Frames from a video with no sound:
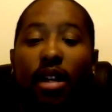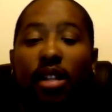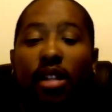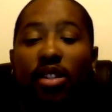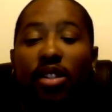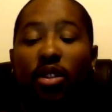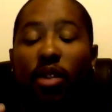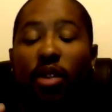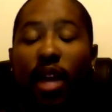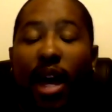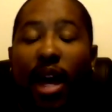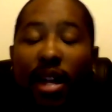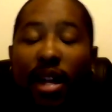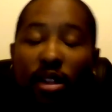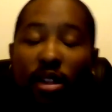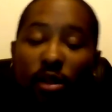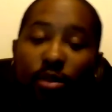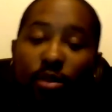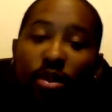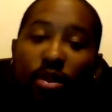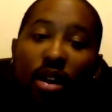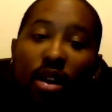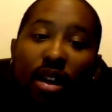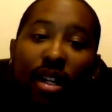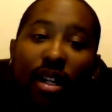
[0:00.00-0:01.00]
So that new
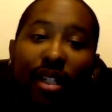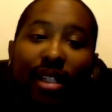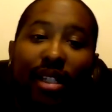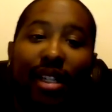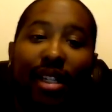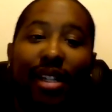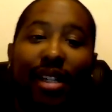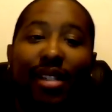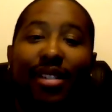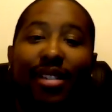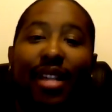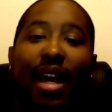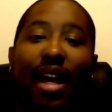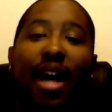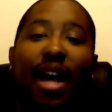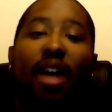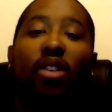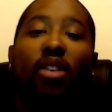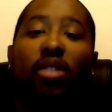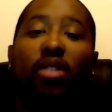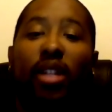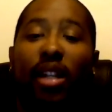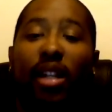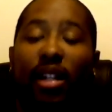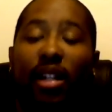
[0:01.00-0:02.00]
product is
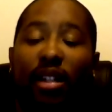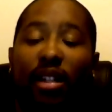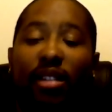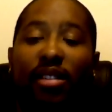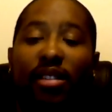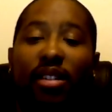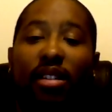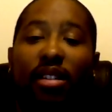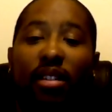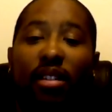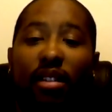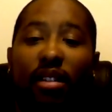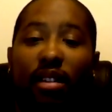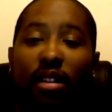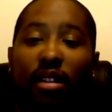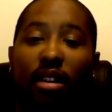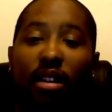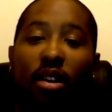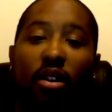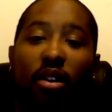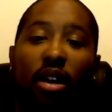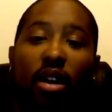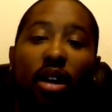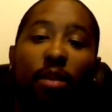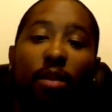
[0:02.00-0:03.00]
out. It is, you
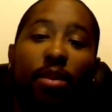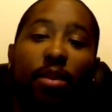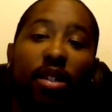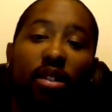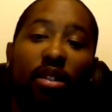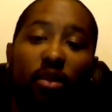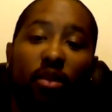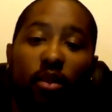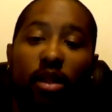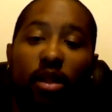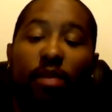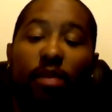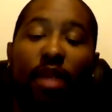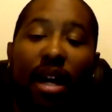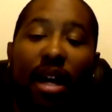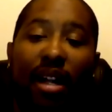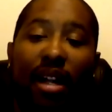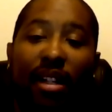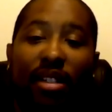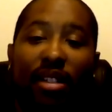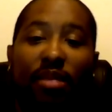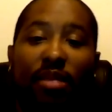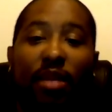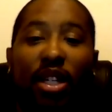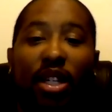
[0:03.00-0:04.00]
know, helping you
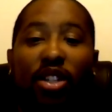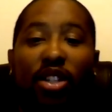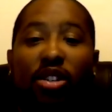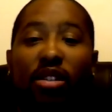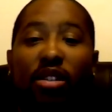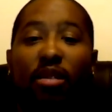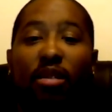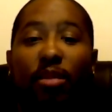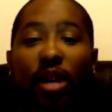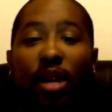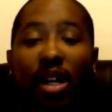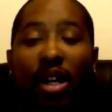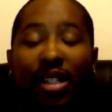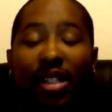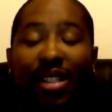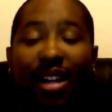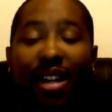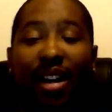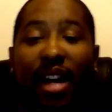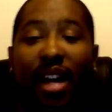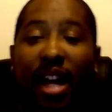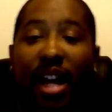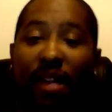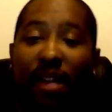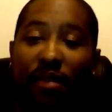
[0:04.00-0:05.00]
rebalance, make sure your body's
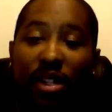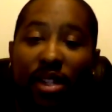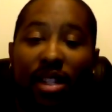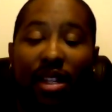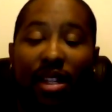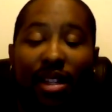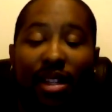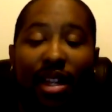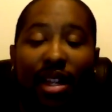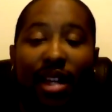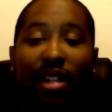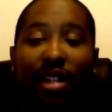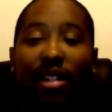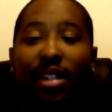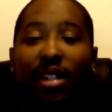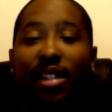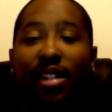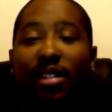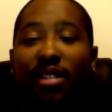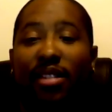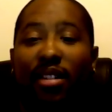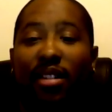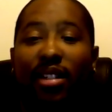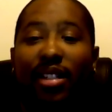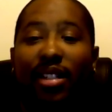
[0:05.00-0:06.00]
got everything that it
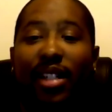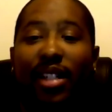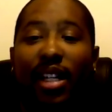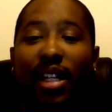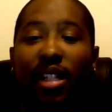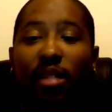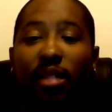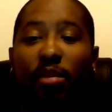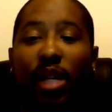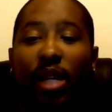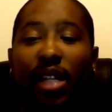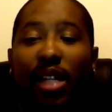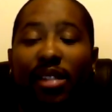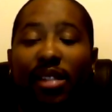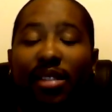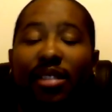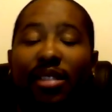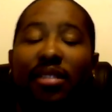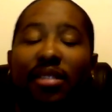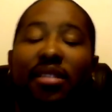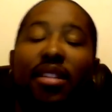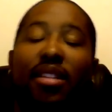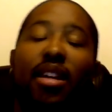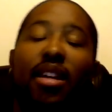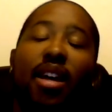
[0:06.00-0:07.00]
needs on a daily
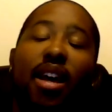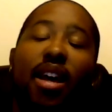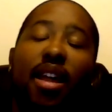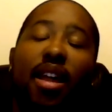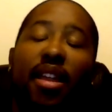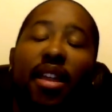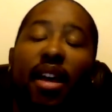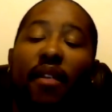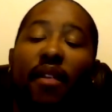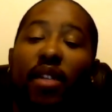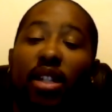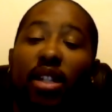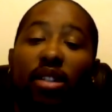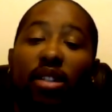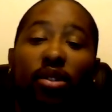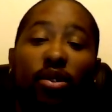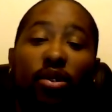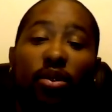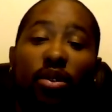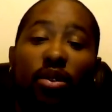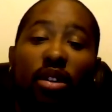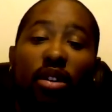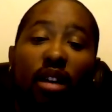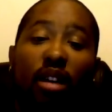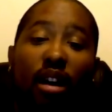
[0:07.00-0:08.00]
basis. They have a
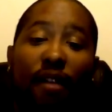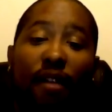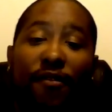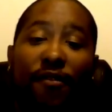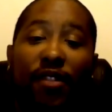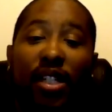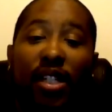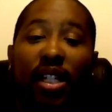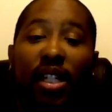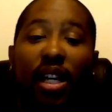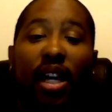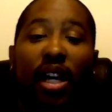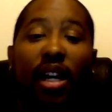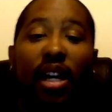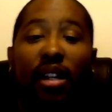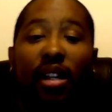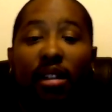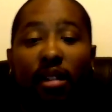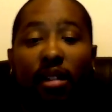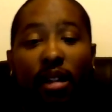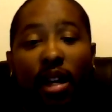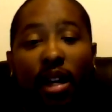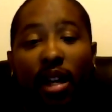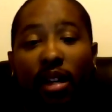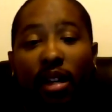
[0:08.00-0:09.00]
new coffee and